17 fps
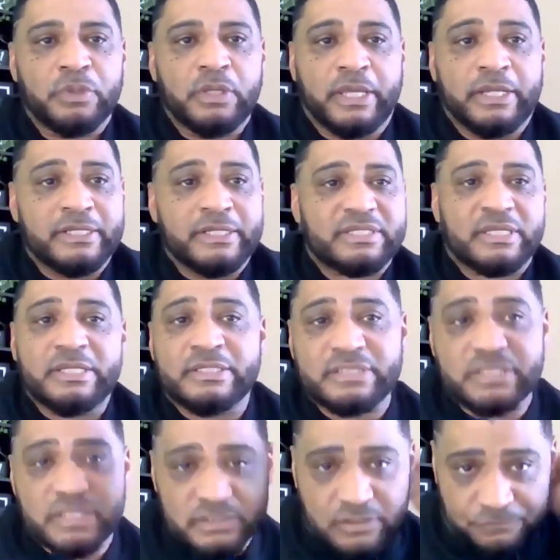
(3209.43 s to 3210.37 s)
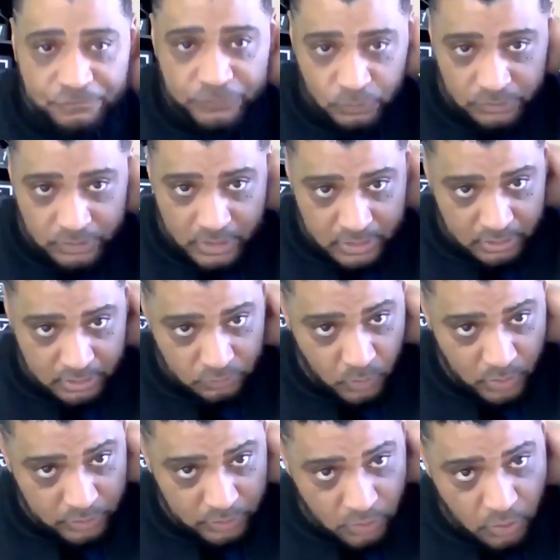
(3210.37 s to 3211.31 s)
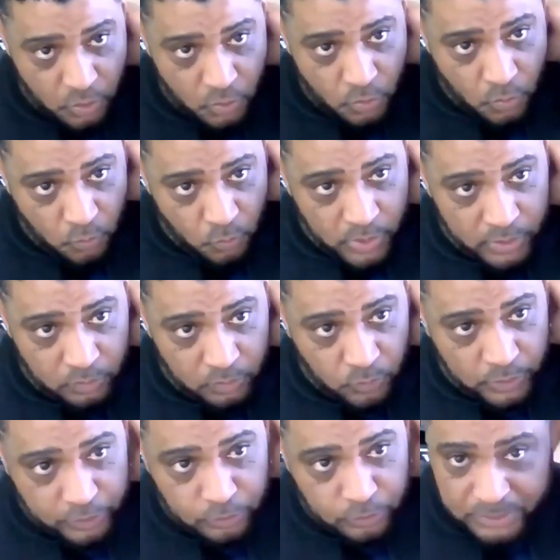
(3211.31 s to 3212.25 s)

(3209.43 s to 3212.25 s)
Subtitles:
And it's just a few things. What do